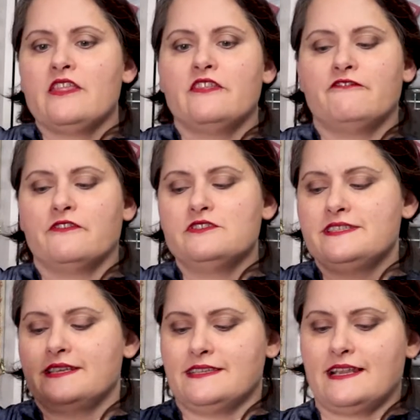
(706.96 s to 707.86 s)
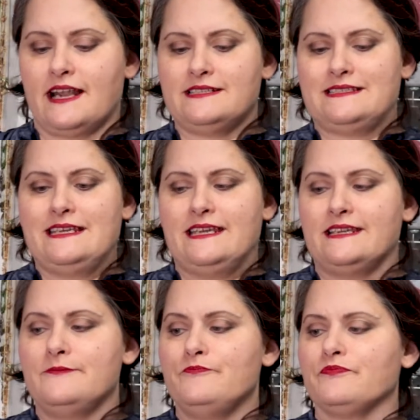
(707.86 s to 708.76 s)
The first thing that I
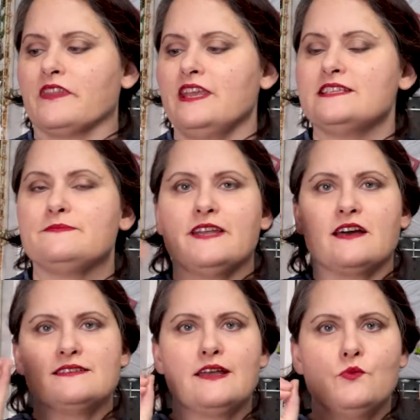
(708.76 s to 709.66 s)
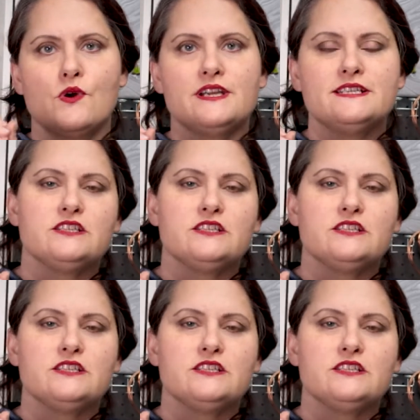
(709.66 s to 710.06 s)
did is because I wanted